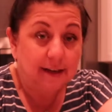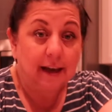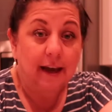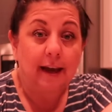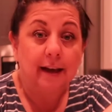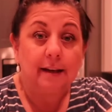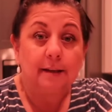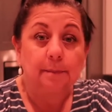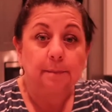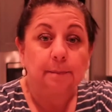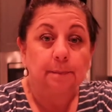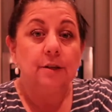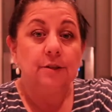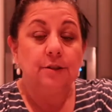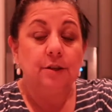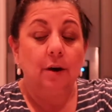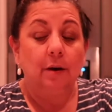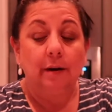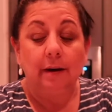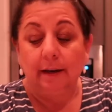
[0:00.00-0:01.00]
yet,
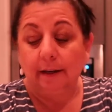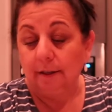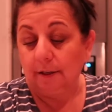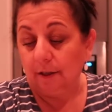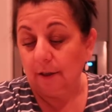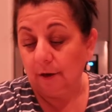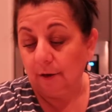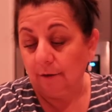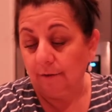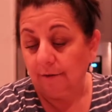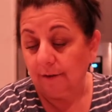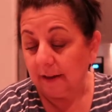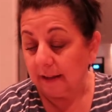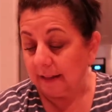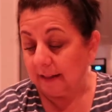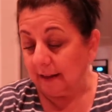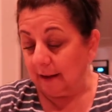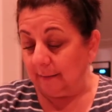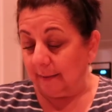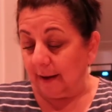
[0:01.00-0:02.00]
so I need to
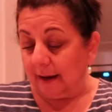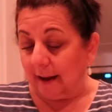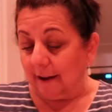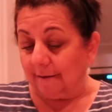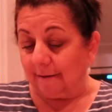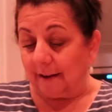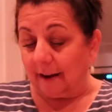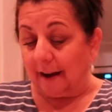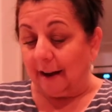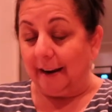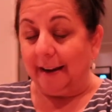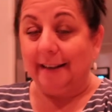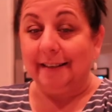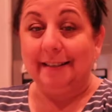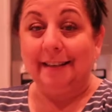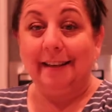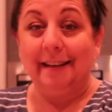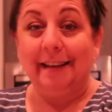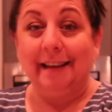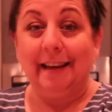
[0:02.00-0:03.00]
feed them and I've got
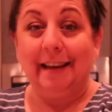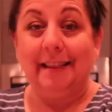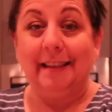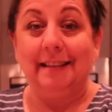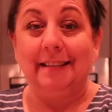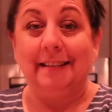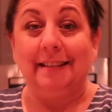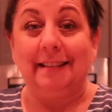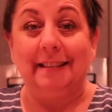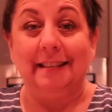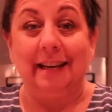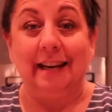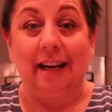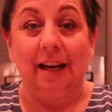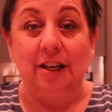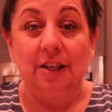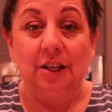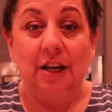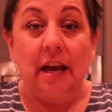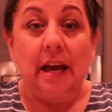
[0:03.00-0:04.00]
it in this
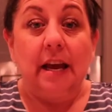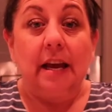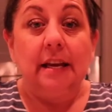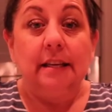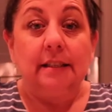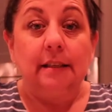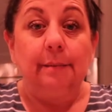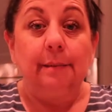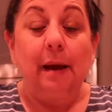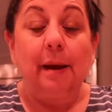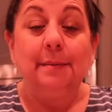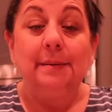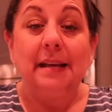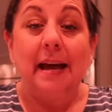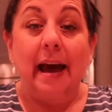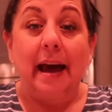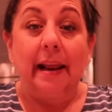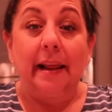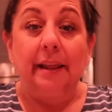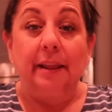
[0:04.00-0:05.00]
dish. Sometimes I
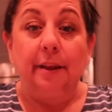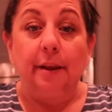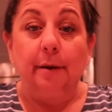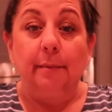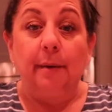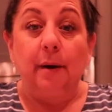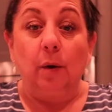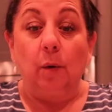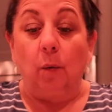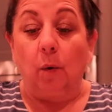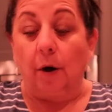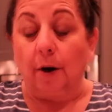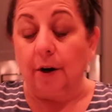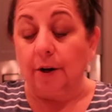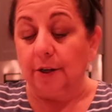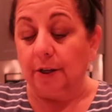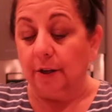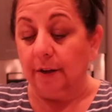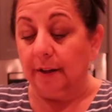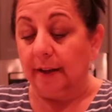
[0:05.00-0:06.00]
add a little bit of water
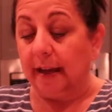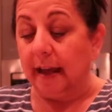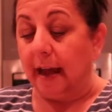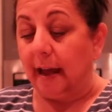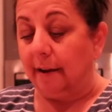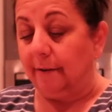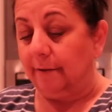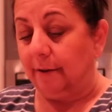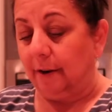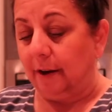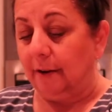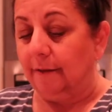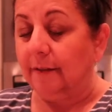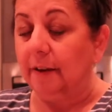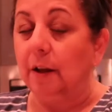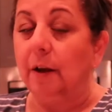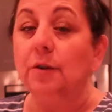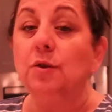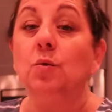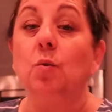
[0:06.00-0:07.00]
to the cat food,
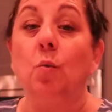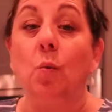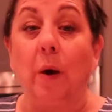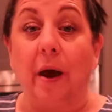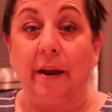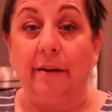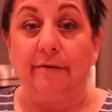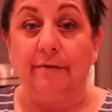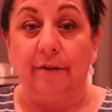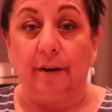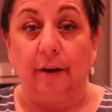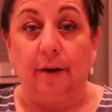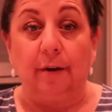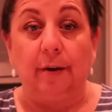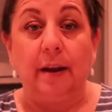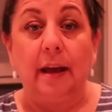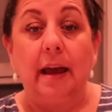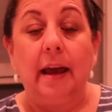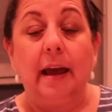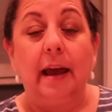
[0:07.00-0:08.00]
even though it's wet
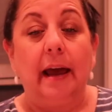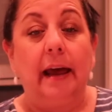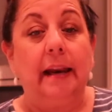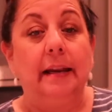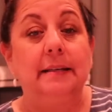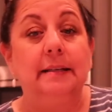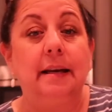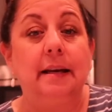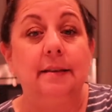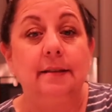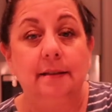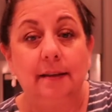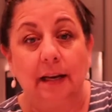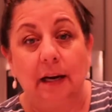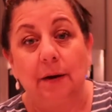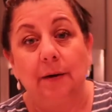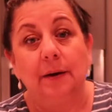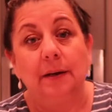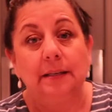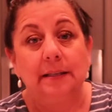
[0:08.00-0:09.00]
food and it does, you
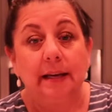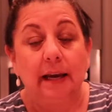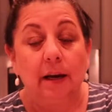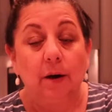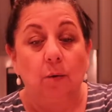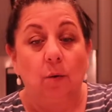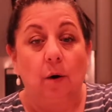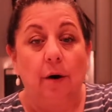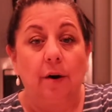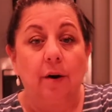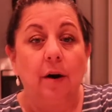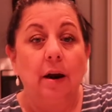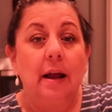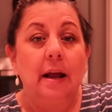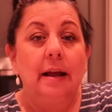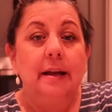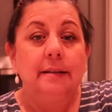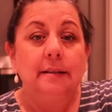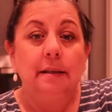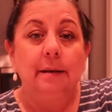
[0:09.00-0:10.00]
know, contain water.
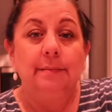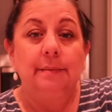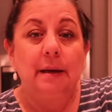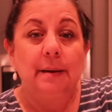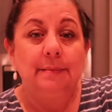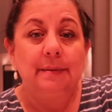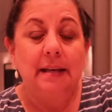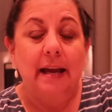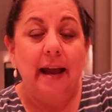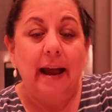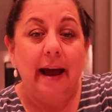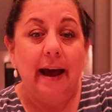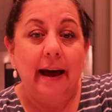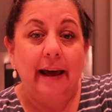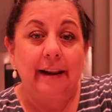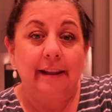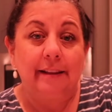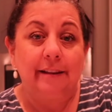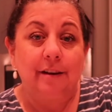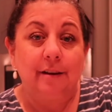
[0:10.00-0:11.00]
Sometimes I
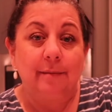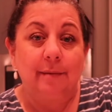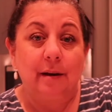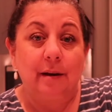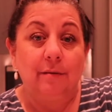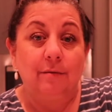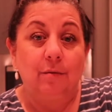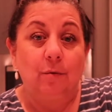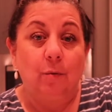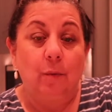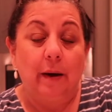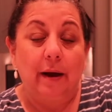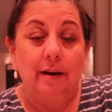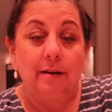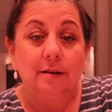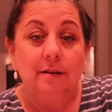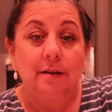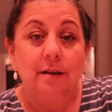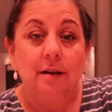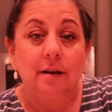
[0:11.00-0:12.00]
add a little bit of wet,